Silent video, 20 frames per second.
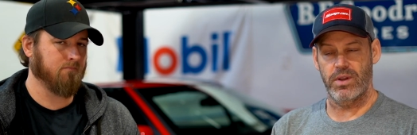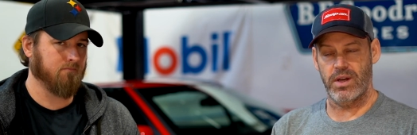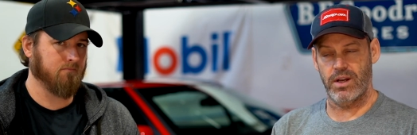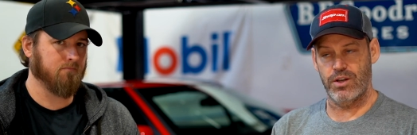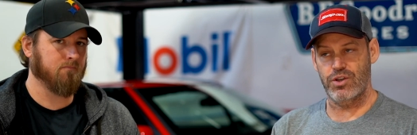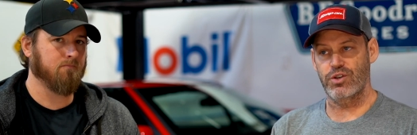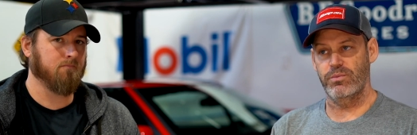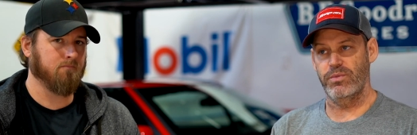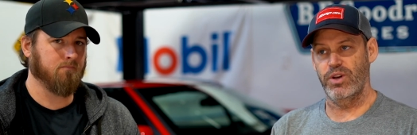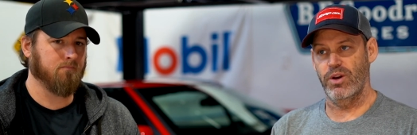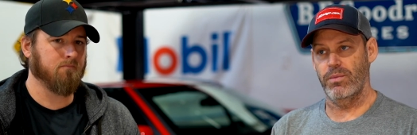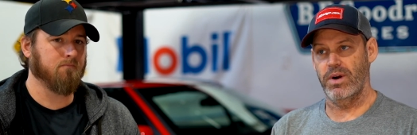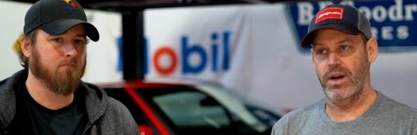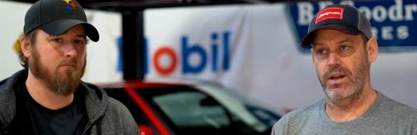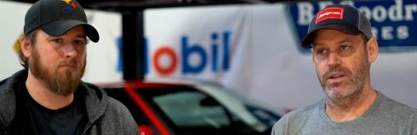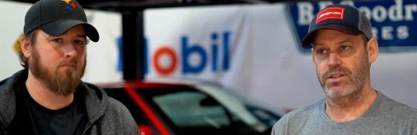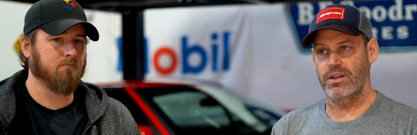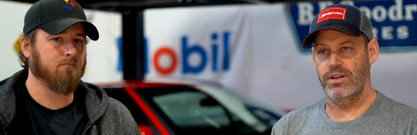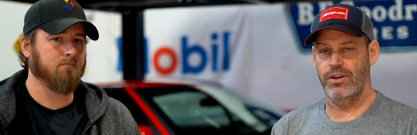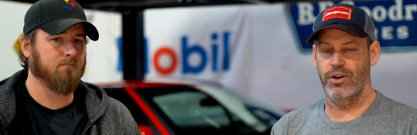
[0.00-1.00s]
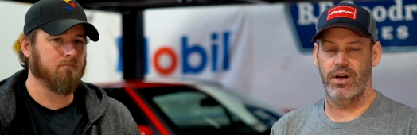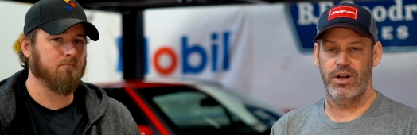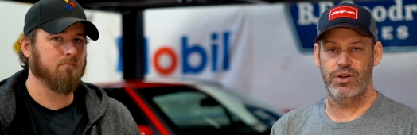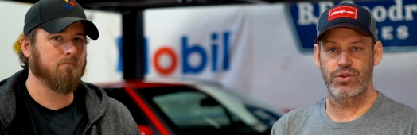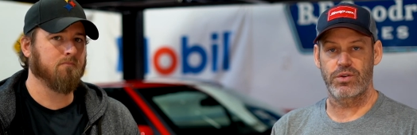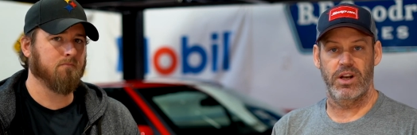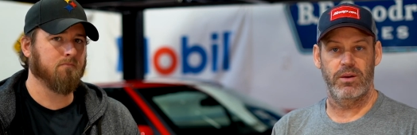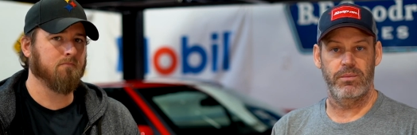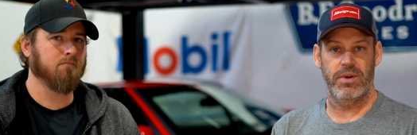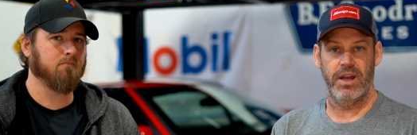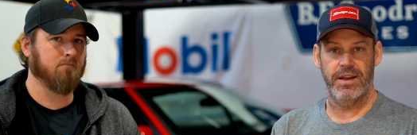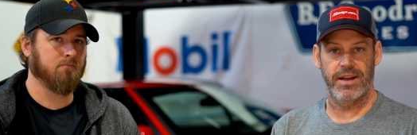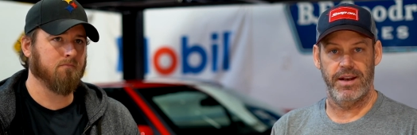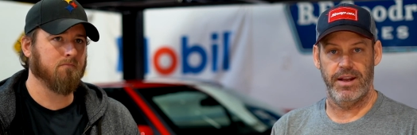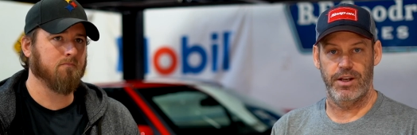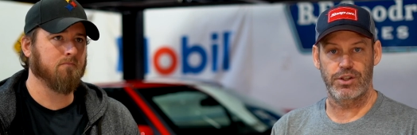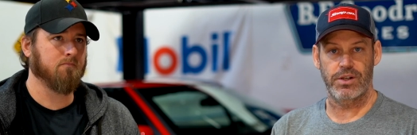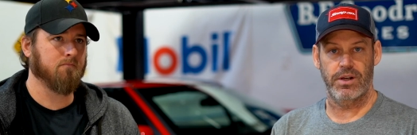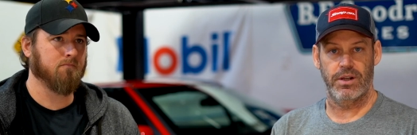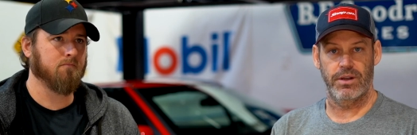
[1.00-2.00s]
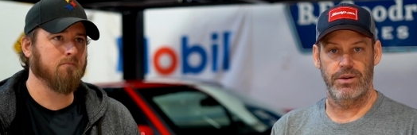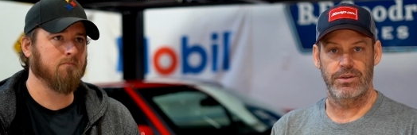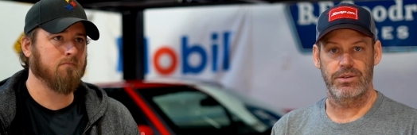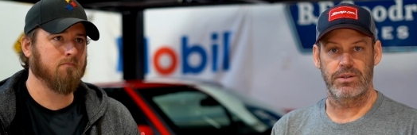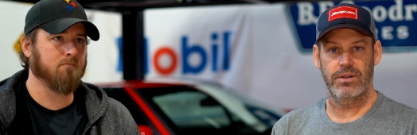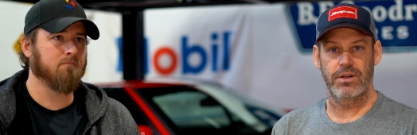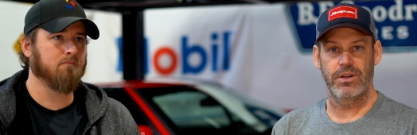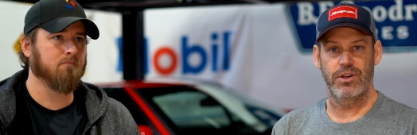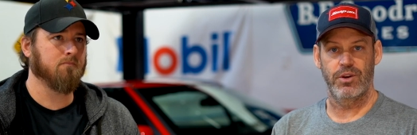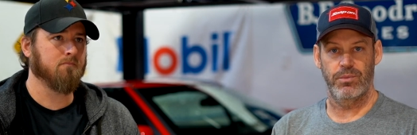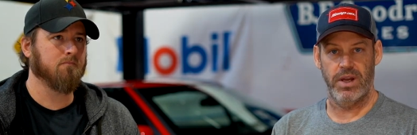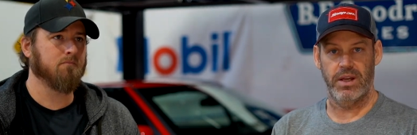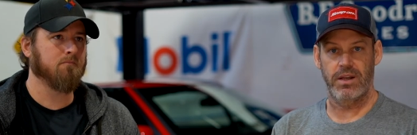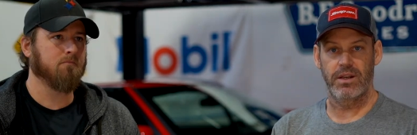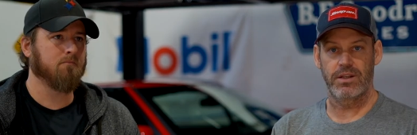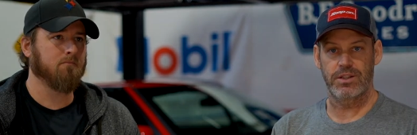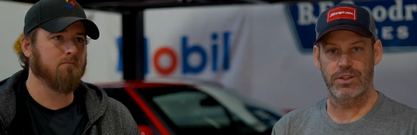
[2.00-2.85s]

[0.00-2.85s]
Speaker 1: that should be your mindset. You're not trying to make NHLers, you're making